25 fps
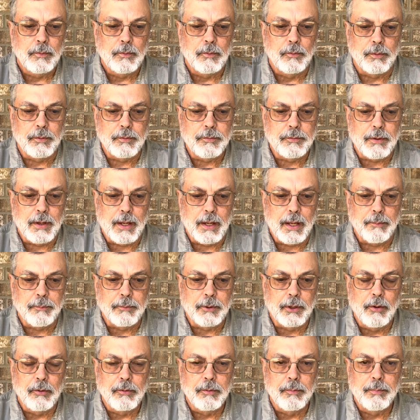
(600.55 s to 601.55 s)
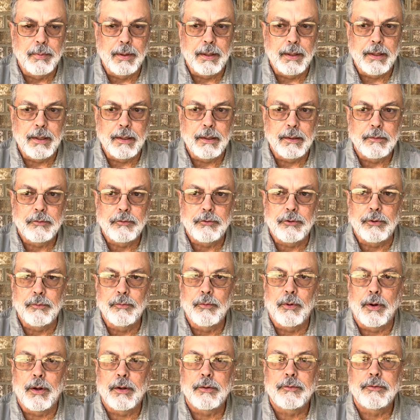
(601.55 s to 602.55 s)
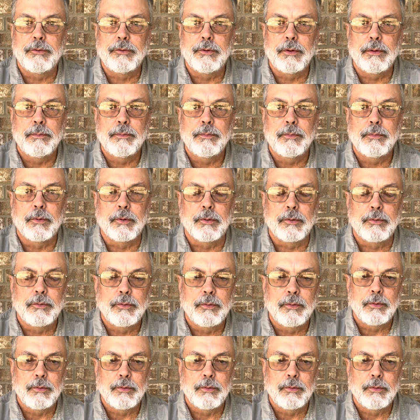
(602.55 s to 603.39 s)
When it's time to go to bed, she watches him, and